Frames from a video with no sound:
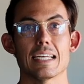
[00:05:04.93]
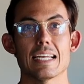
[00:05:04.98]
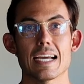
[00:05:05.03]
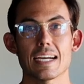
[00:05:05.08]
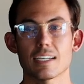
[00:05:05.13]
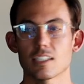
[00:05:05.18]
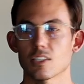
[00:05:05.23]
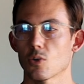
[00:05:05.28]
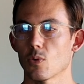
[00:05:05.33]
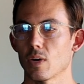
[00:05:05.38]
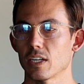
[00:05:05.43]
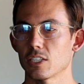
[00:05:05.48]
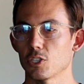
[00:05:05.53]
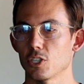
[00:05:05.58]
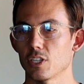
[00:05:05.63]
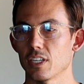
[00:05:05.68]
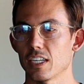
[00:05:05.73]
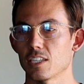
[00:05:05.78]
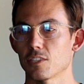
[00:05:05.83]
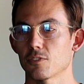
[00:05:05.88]
next
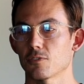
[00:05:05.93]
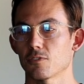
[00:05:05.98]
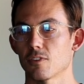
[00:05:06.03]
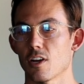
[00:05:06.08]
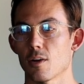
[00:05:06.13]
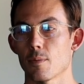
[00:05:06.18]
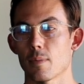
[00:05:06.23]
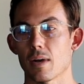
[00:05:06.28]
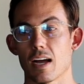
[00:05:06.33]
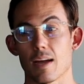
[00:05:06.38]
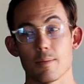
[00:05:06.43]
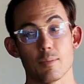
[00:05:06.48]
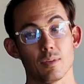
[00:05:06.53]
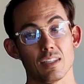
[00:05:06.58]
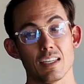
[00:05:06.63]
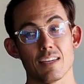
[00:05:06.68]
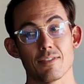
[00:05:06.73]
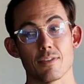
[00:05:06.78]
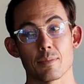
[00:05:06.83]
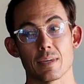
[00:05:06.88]
question is from, I
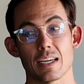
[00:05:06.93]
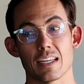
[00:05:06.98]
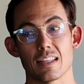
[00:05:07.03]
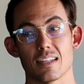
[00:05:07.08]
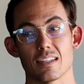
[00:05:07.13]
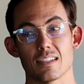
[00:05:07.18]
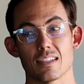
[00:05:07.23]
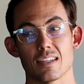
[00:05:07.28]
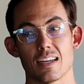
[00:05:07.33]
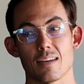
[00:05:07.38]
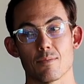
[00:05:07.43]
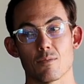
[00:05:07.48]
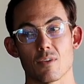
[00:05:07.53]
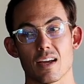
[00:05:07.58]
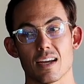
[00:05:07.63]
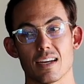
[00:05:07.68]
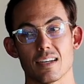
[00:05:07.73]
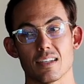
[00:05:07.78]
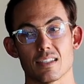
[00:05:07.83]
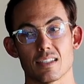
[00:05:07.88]
believe I'm getting this name
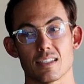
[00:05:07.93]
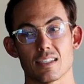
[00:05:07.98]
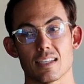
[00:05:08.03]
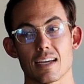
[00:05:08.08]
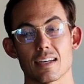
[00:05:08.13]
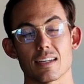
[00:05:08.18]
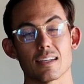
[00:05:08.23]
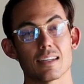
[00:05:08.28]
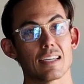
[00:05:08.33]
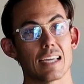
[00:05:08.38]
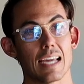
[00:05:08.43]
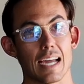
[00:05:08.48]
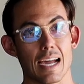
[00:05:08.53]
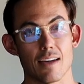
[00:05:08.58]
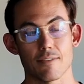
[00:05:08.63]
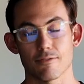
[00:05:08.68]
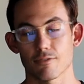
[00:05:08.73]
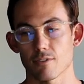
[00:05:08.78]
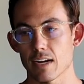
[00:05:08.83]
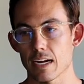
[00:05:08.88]
right, Seta
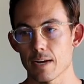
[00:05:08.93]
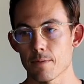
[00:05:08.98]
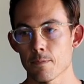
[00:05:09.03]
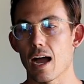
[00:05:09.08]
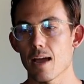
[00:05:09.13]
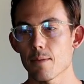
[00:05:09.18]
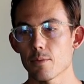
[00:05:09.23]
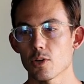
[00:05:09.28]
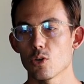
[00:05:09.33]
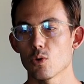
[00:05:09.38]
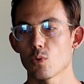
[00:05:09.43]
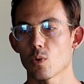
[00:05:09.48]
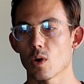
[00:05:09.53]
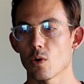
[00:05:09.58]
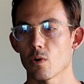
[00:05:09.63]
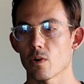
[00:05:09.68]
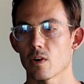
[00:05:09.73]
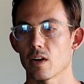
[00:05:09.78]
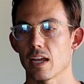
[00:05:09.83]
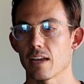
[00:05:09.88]
Caffrey. I'm a new
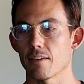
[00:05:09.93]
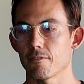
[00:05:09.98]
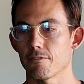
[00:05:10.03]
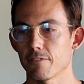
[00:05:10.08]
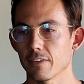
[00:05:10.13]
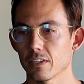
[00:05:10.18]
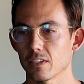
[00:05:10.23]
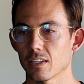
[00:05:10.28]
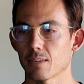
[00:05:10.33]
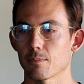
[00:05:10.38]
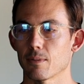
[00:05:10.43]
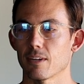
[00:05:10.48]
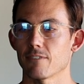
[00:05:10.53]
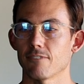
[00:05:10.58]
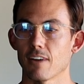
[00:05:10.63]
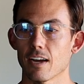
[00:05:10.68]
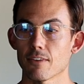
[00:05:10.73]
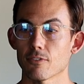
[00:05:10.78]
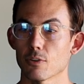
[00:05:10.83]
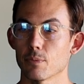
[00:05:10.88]
rower and feel like my
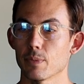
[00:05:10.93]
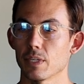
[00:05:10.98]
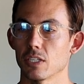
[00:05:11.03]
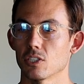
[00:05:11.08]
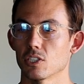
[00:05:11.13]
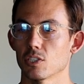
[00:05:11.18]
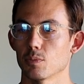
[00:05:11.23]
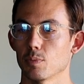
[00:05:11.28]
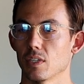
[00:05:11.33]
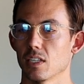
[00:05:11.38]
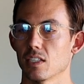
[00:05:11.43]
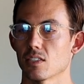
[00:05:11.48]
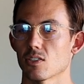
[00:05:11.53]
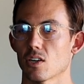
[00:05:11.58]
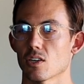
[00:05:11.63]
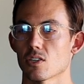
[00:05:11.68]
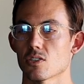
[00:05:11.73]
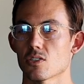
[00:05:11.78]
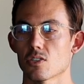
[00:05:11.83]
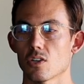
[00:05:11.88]
500 meter splits
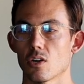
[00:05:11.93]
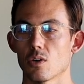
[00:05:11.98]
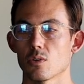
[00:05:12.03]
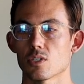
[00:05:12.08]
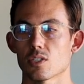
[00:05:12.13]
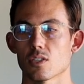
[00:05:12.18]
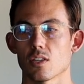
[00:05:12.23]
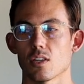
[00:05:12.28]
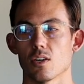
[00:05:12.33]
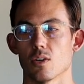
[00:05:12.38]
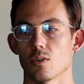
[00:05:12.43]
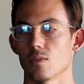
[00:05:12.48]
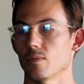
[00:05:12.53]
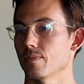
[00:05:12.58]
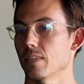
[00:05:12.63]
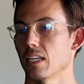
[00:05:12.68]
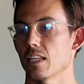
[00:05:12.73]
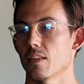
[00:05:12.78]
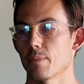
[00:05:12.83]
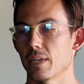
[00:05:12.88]
are so slow,
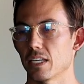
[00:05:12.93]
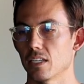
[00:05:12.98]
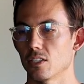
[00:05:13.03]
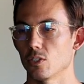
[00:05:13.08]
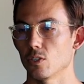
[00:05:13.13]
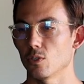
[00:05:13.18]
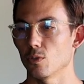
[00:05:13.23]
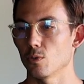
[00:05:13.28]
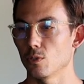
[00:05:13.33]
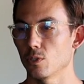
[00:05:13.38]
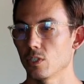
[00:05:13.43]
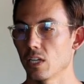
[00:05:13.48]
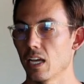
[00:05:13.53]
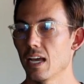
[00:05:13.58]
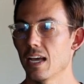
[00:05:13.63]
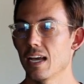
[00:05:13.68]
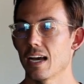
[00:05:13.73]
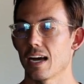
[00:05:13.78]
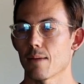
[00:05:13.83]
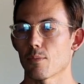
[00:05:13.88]
in the mid twos.
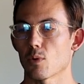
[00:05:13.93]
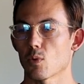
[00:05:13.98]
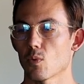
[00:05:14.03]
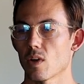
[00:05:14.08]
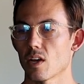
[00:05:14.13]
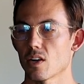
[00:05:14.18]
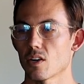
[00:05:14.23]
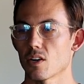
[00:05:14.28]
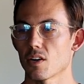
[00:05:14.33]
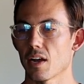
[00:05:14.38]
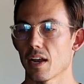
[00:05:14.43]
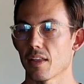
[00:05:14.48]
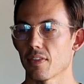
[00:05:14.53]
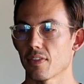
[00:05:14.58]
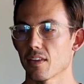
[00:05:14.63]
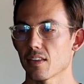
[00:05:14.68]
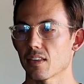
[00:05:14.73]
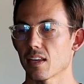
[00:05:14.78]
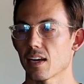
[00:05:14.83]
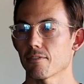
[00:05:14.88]
I'm a runner and
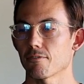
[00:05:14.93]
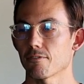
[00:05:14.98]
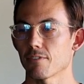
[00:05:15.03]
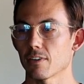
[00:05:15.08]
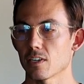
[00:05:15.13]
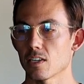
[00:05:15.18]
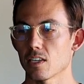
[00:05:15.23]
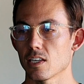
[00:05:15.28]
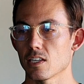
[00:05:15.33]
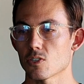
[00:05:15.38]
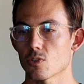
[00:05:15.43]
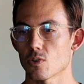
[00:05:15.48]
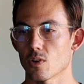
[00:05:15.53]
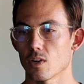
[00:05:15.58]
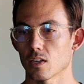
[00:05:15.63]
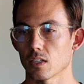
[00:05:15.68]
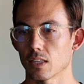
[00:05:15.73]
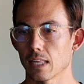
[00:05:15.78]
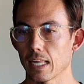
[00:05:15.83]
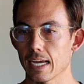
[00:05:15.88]
think that I have fairly
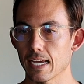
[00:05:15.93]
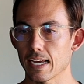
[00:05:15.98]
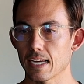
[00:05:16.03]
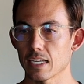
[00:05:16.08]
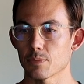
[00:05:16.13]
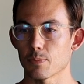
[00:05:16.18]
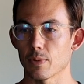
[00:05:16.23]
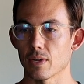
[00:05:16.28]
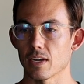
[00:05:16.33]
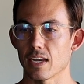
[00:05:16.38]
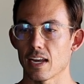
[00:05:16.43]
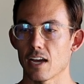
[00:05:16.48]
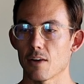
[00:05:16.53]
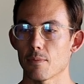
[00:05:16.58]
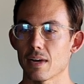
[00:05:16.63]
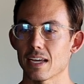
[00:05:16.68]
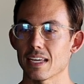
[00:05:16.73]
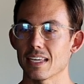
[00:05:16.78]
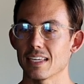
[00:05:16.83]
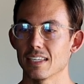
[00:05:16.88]
strong legs, but now
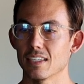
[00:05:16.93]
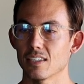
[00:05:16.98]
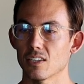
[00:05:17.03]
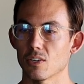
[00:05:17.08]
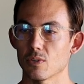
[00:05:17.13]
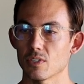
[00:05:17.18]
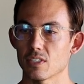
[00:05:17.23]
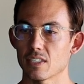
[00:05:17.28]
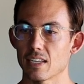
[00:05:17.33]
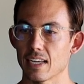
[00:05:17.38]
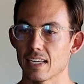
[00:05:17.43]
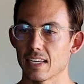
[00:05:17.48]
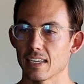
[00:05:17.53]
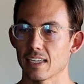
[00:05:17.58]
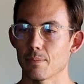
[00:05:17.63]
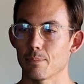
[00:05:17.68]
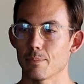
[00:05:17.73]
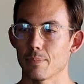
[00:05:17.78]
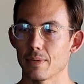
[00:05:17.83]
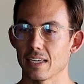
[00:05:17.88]
my ego is taking
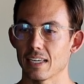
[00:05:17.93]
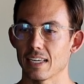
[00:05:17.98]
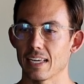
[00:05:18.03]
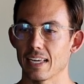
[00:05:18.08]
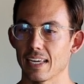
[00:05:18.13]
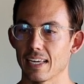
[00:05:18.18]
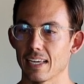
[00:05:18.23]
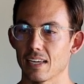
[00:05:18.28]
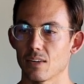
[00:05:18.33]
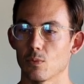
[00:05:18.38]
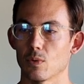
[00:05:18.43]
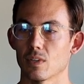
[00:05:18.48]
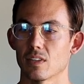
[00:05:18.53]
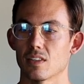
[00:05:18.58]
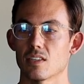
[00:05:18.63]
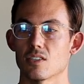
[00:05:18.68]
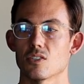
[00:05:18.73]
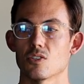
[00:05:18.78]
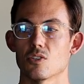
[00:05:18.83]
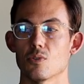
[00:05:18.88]
a big hit with
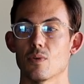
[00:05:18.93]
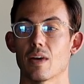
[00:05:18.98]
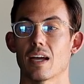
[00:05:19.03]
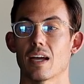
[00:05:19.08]
this new